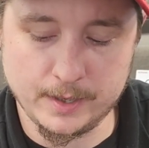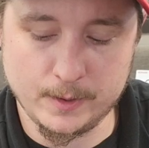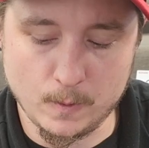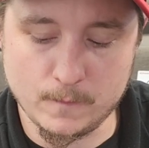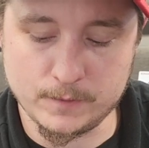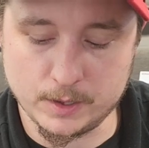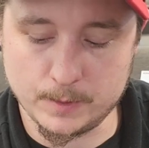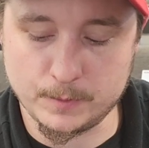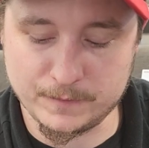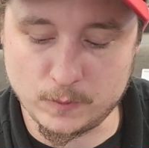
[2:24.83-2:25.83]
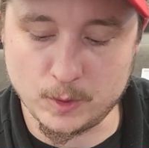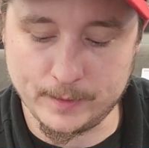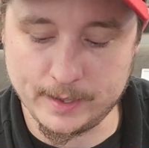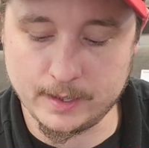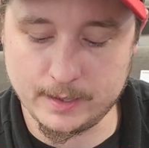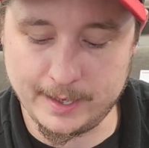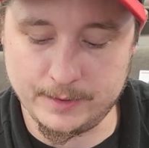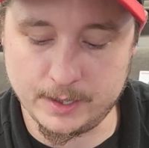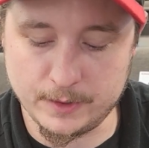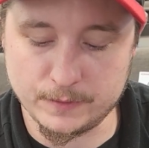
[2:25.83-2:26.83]
overperforming in
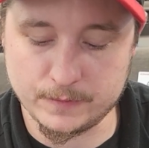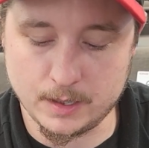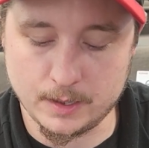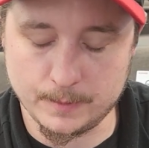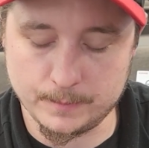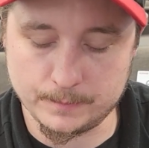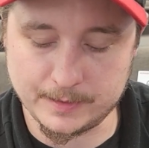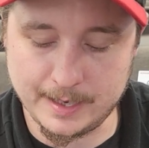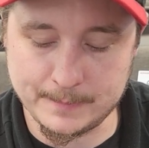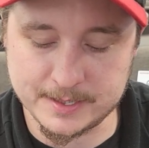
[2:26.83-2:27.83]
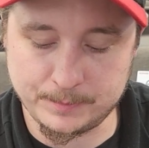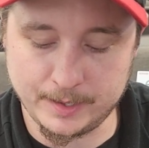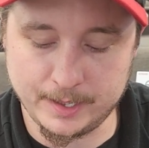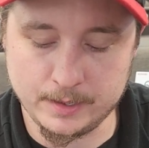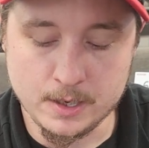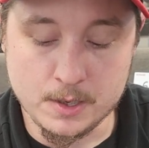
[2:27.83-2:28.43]
the other games I played.